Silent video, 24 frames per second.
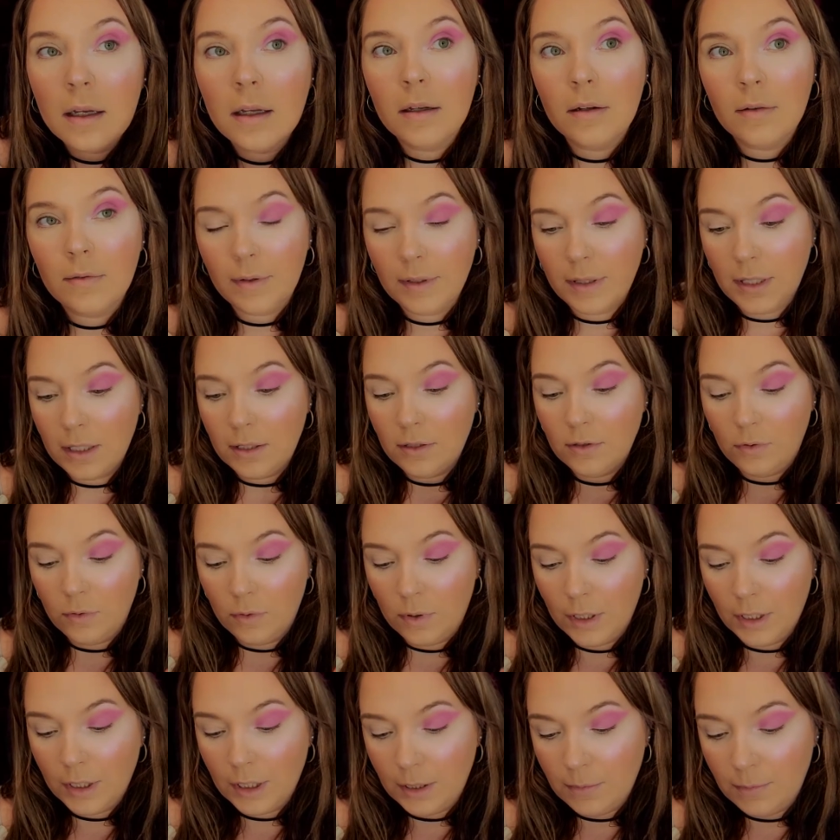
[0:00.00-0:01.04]
with this
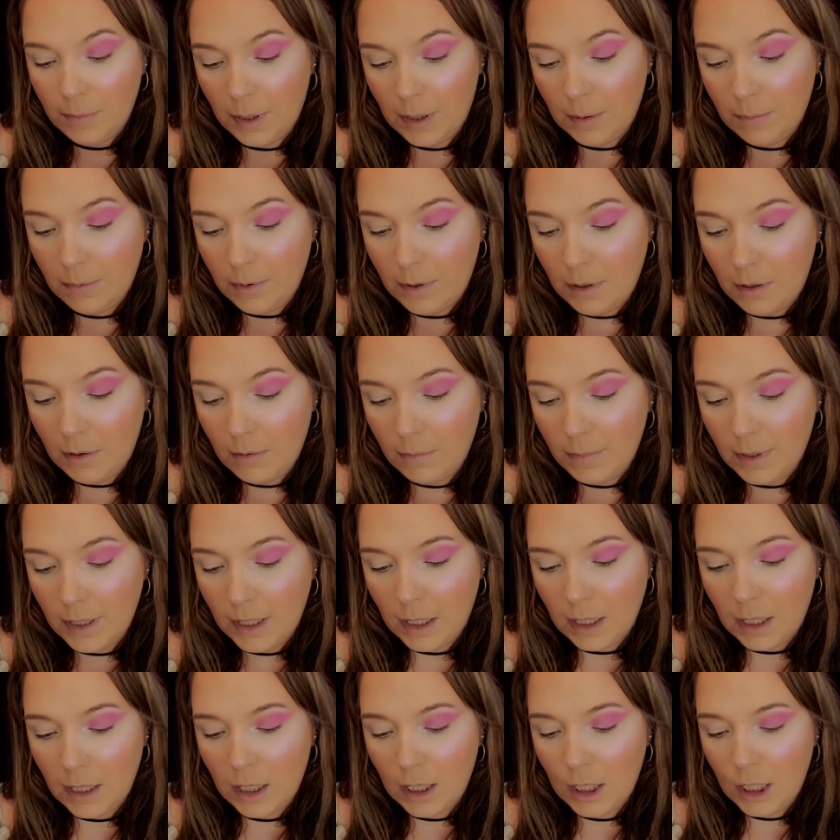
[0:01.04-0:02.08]
gorgeous purple. Oh my
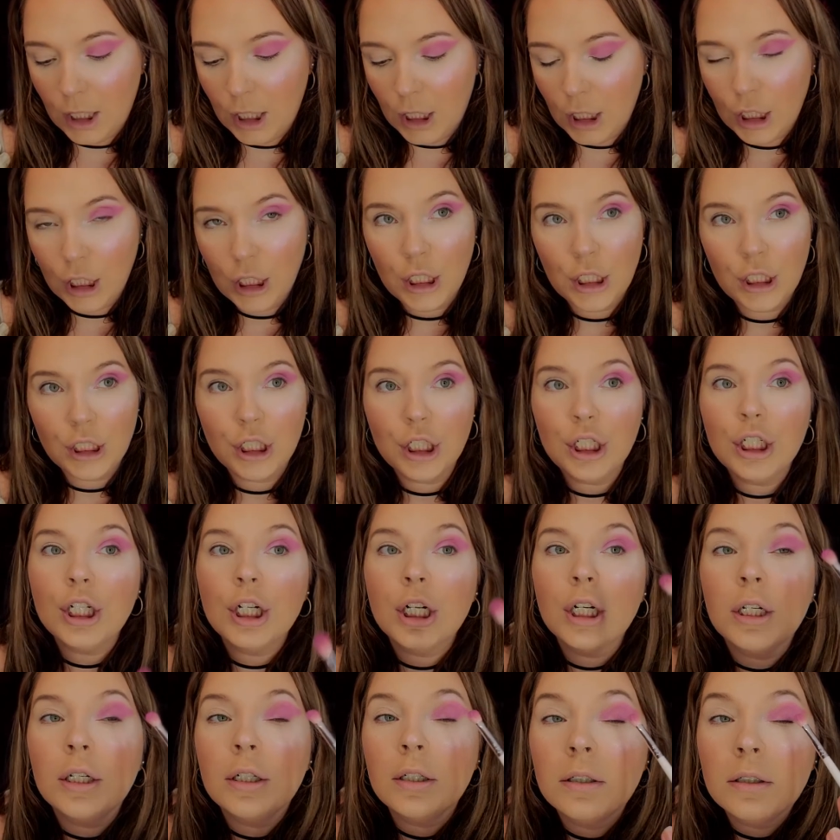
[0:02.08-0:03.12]
gosh.
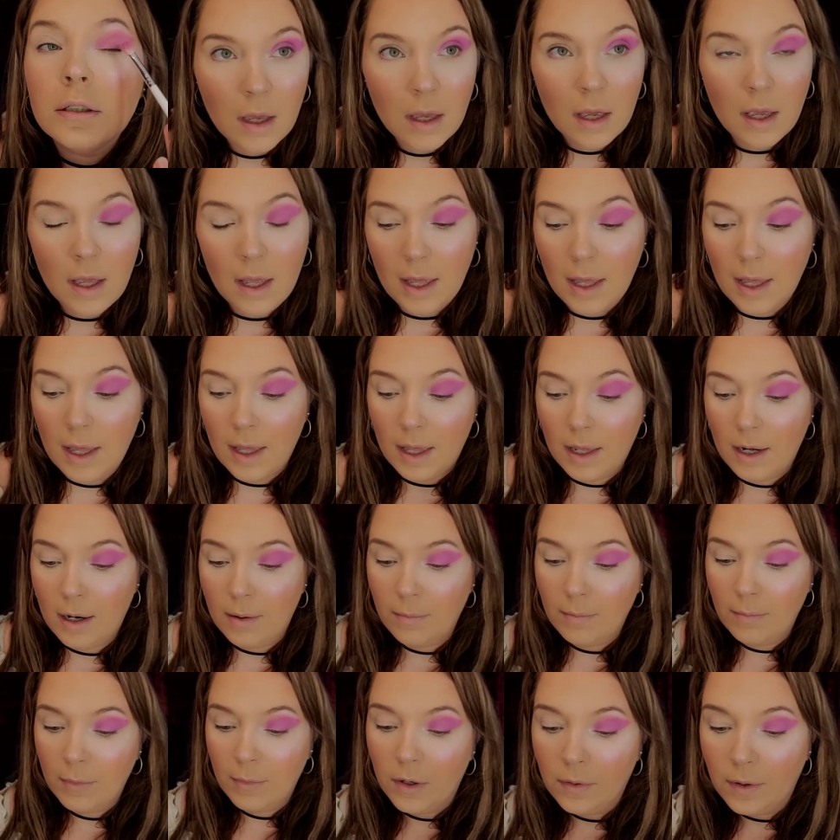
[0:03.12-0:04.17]
And
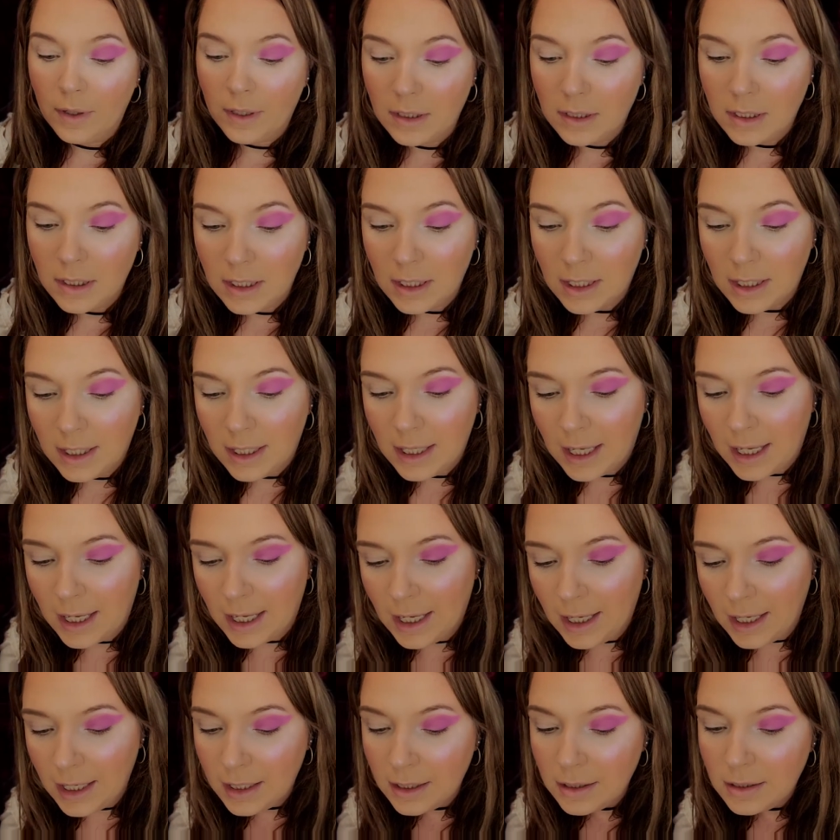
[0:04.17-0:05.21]
I'm going to
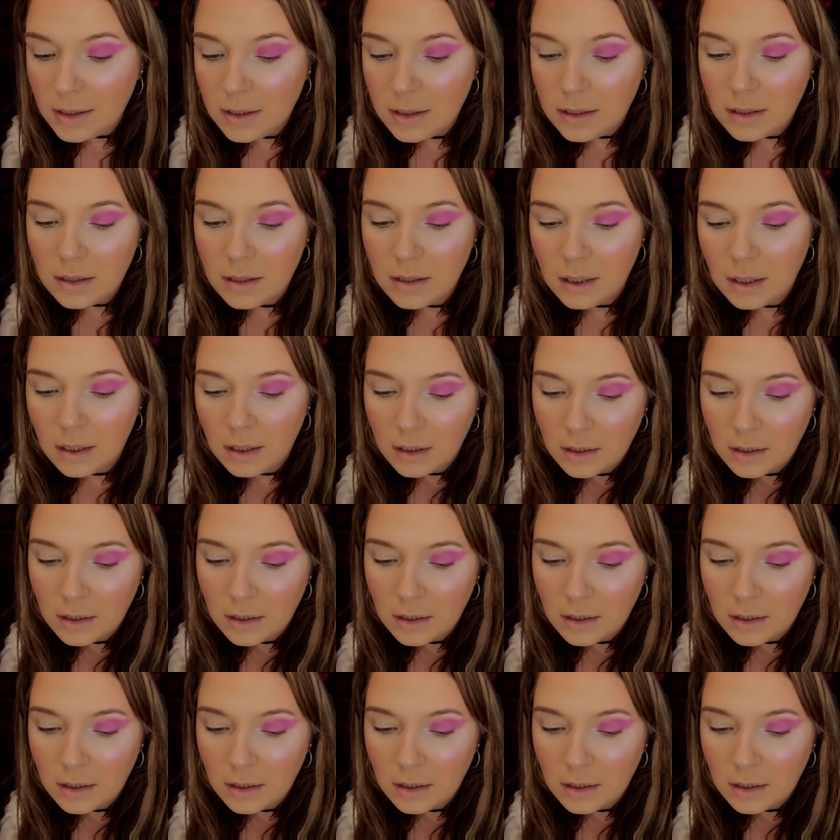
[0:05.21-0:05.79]
get